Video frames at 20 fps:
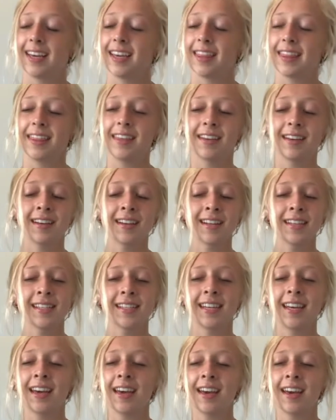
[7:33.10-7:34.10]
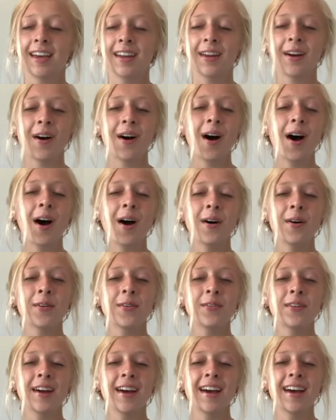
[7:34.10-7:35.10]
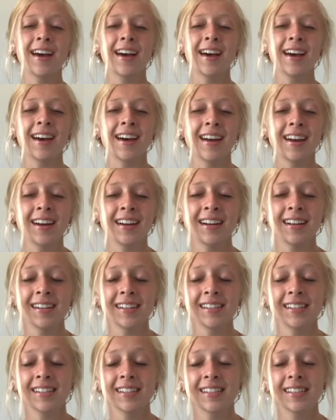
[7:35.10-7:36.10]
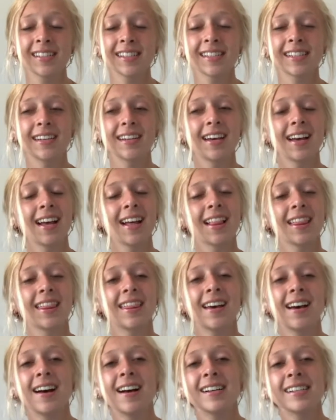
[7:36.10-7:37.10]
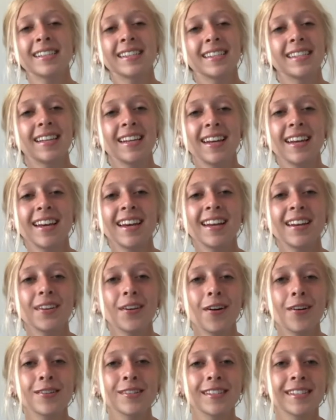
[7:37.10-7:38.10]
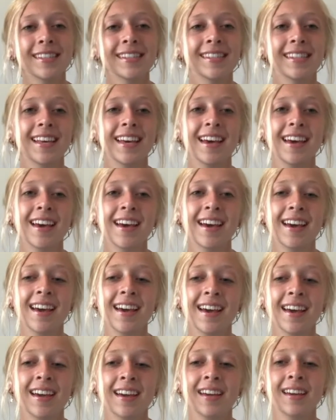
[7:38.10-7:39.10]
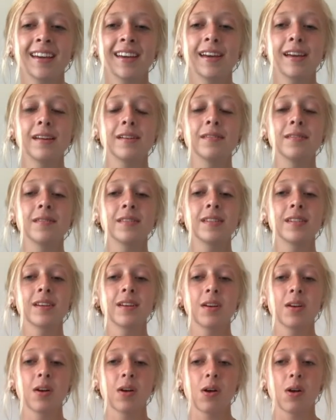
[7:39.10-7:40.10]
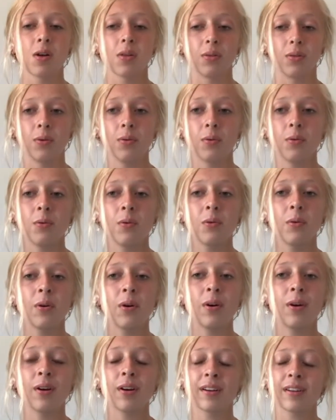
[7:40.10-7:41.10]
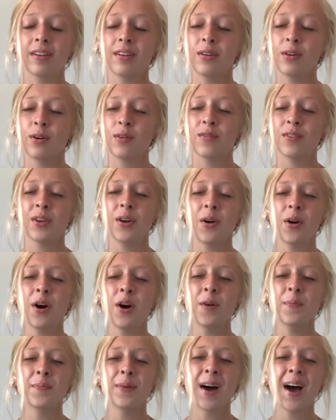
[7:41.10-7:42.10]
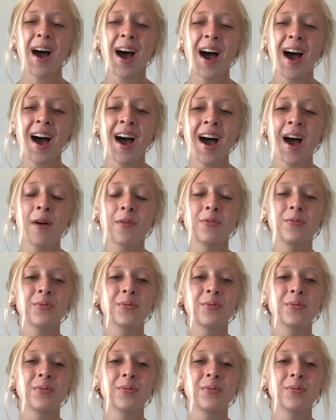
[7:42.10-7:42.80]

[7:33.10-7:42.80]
The dead are raised, the sinners saved, the work of your power.